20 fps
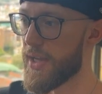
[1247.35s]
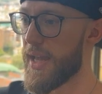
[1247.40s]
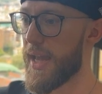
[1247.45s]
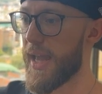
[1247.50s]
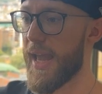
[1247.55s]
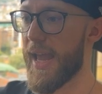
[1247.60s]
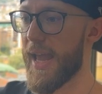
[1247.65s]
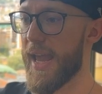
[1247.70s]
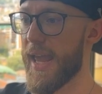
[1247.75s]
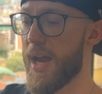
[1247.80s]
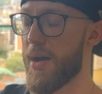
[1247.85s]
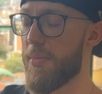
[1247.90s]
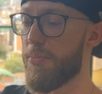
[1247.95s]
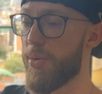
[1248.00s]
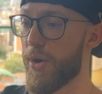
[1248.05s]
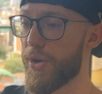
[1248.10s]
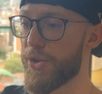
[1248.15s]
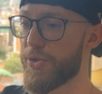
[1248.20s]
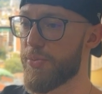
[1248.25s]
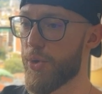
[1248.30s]
and a
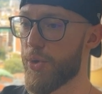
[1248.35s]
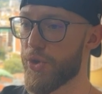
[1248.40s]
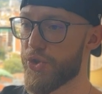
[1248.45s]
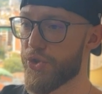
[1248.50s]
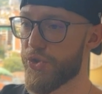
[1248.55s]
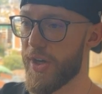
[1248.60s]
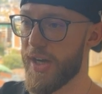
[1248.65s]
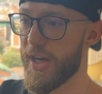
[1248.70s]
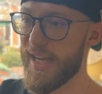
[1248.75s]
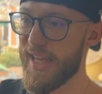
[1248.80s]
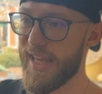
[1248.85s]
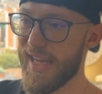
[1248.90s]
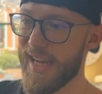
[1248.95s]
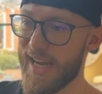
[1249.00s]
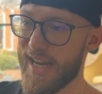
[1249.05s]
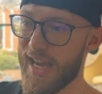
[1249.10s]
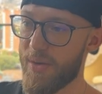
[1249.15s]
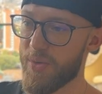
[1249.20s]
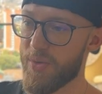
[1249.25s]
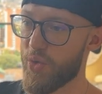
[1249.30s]
bunch more training on
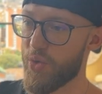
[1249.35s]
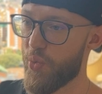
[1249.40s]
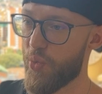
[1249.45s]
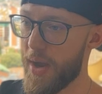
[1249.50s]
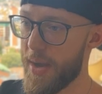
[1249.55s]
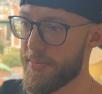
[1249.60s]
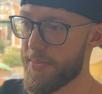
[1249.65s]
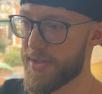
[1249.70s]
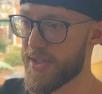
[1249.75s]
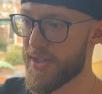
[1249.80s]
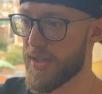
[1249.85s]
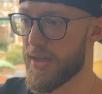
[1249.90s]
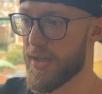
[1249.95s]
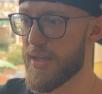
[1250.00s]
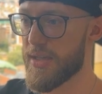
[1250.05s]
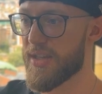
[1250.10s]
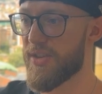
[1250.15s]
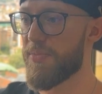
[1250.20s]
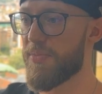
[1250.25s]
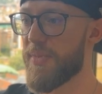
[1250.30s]
how we do
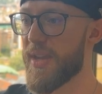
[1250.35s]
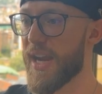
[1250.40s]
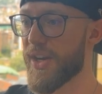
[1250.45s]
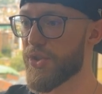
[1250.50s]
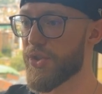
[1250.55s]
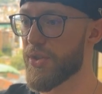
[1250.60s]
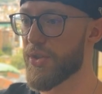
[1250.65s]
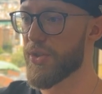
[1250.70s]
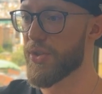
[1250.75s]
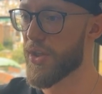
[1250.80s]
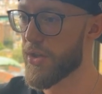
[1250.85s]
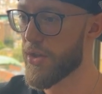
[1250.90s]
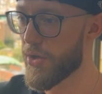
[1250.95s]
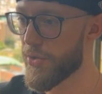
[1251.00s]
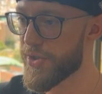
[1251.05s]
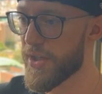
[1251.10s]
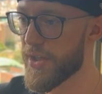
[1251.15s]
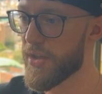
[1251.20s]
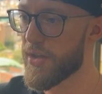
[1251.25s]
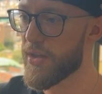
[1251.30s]
websites, of me actually
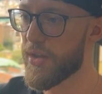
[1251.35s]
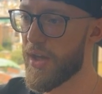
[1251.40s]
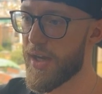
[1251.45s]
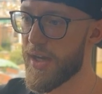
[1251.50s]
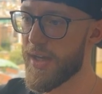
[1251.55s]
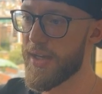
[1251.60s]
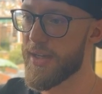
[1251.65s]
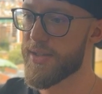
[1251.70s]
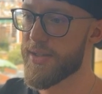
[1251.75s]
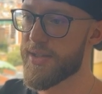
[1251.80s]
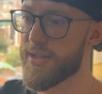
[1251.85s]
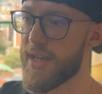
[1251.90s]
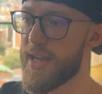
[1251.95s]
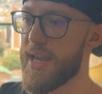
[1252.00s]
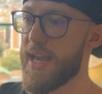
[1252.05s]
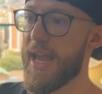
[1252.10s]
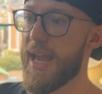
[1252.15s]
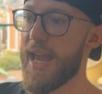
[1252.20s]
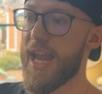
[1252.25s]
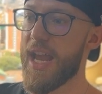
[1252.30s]
closing clients.
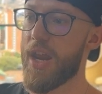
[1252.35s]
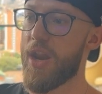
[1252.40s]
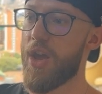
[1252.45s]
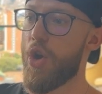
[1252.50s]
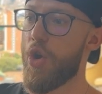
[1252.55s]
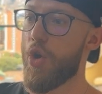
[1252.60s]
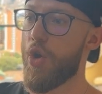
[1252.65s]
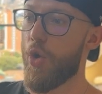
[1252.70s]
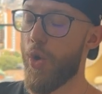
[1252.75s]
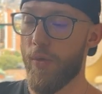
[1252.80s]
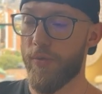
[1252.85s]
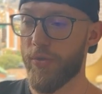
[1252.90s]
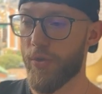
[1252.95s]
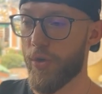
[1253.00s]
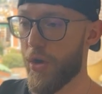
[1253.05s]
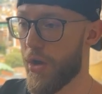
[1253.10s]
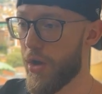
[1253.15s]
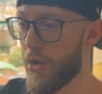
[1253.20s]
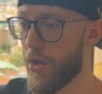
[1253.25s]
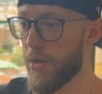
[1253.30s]
And
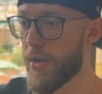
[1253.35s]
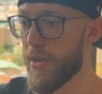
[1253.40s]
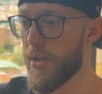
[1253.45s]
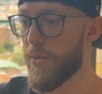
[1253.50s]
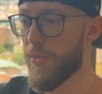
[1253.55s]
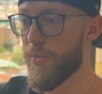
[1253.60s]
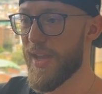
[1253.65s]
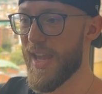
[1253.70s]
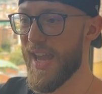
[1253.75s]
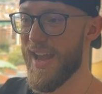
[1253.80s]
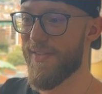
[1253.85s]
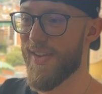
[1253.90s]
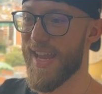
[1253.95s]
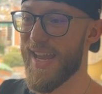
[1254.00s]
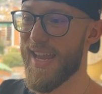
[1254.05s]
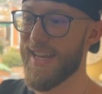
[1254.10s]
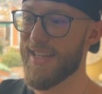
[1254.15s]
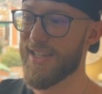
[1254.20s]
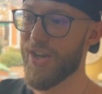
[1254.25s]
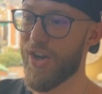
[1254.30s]
overall, we have
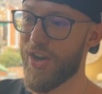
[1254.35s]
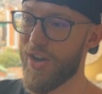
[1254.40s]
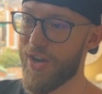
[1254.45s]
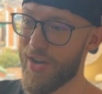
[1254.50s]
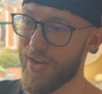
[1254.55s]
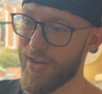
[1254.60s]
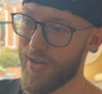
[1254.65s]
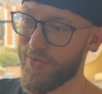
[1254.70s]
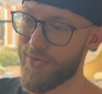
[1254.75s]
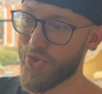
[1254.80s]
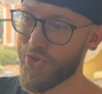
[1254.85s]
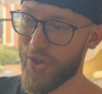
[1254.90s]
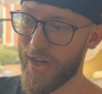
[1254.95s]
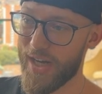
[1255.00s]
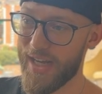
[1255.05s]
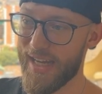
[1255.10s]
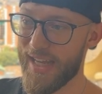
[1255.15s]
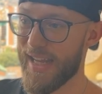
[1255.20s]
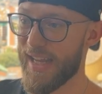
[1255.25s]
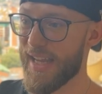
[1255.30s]
a ton of
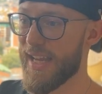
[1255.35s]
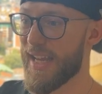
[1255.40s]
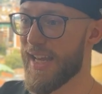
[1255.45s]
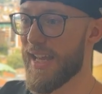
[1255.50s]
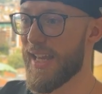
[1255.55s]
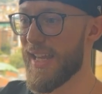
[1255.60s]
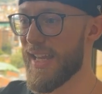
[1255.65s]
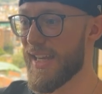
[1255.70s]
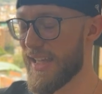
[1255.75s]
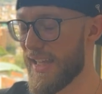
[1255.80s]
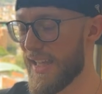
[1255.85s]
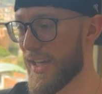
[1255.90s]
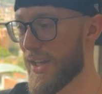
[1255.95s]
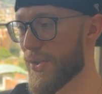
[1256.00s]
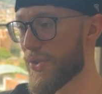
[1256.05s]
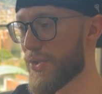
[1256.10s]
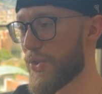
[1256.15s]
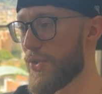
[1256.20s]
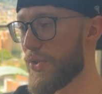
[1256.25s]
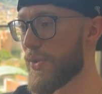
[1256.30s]
training in
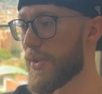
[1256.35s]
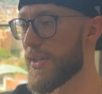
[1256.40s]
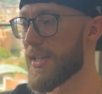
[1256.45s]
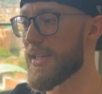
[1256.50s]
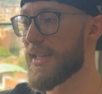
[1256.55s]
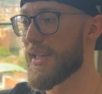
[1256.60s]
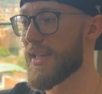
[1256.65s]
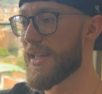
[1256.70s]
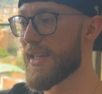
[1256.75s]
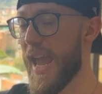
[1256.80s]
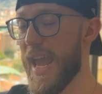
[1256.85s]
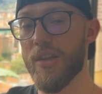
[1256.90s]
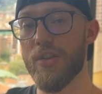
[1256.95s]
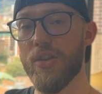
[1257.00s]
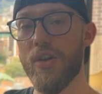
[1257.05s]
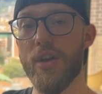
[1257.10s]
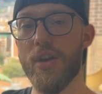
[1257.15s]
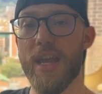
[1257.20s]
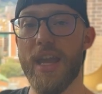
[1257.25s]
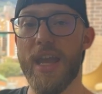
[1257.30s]
here so you can take a
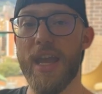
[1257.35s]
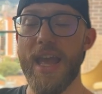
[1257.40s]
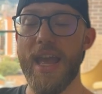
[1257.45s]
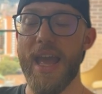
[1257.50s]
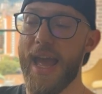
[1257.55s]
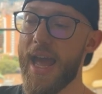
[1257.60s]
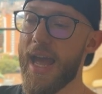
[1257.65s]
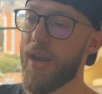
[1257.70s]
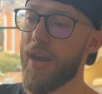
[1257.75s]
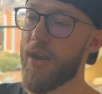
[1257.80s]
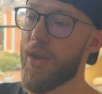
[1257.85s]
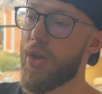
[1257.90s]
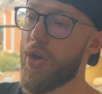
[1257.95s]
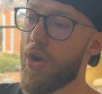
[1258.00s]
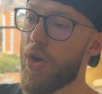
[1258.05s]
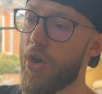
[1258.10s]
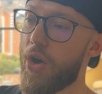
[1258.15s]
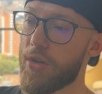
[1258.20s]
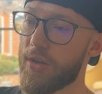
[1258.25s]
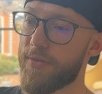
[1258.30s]
look at
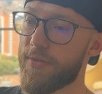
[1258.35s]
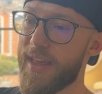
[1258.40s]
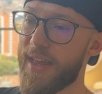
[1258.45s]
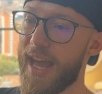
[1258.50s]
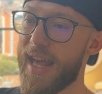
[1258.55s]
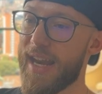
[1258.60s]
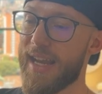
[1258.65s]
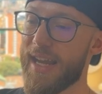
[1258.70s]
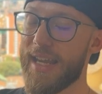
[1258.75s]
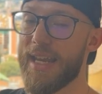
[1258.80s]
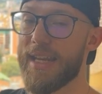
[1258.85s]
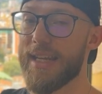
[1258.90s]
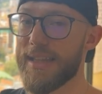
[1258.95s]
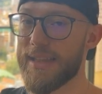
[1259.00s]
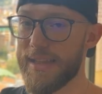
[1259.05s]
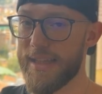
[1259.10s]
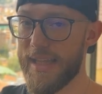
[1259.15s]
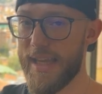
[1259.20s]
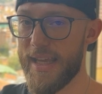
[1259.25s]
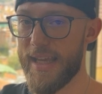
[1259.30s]
all of that. Again,
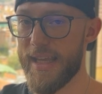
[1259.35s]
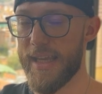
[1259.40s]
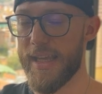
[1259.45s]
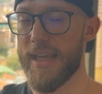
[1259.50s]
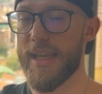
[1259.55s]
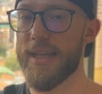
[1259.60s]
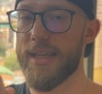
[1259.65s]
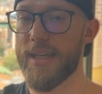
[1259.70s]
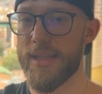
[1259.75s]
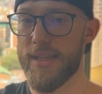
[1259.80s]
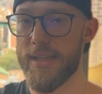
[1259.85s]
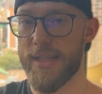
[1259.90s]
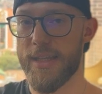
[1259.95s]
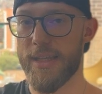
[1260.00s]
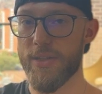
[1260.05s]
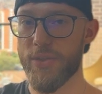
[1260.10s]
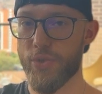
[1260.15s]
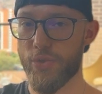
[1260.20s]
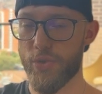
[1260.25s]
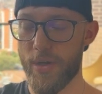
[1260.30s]
link in the
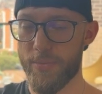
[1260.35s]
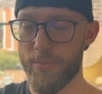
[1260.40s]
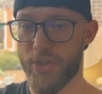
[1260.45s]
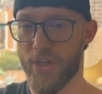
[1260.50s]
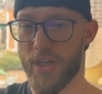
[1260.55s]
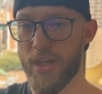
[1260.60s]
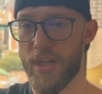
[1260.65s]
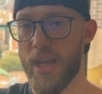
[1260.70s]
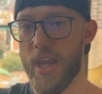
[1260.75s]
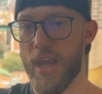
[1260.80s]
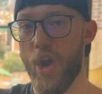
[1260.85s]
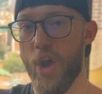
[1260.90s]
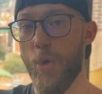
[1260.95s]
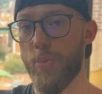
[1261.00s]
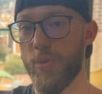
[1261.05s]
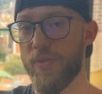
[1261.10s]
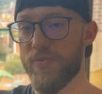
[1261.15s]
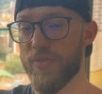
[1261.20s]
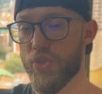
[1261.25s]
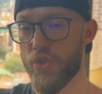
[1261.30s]
description. Hope
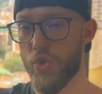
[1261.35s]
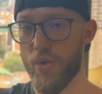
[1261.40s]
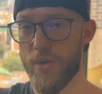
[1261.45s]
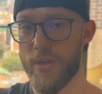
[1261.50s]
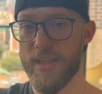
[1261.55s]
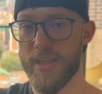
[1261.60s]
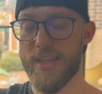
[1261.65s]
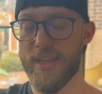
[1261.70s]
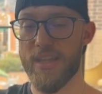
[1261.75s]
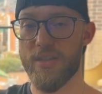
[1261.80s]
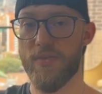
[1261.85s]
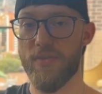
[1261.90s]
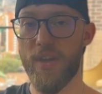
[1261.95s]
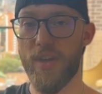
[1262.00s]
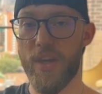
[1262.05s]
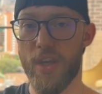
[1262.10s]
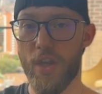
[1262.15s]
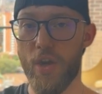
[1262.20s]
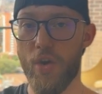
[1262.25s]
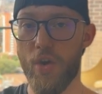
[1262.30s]
you've enjoyed this
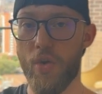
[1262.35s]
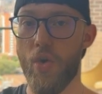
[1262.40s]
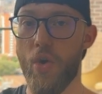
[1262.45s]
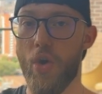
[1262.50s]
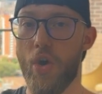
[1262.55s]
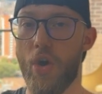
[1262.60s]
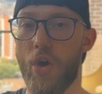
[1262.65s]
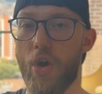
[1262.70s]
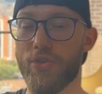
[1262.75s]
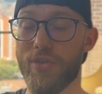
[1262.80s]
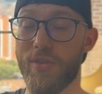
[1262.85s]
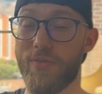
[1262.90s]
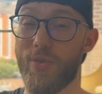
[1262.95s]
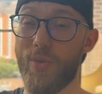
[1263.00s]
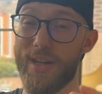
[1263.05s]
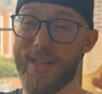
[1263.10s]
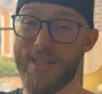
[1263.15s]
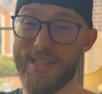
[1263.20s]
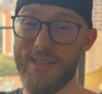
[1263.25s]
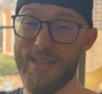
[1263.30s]
video. Also, if you
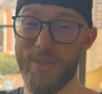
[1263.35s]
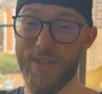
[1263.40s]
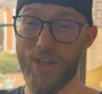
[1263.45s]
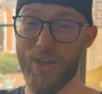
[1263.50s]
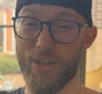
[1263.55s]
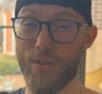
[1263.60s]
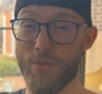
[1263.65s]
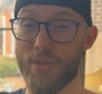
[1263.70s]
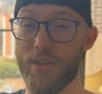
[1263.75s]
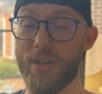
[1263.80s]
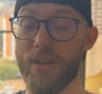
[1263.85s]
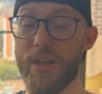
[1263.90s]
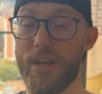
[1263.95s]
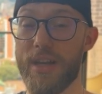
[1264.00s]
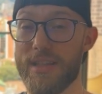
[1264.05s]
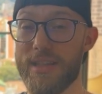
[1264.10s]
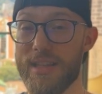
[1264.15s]
want to see me close clients,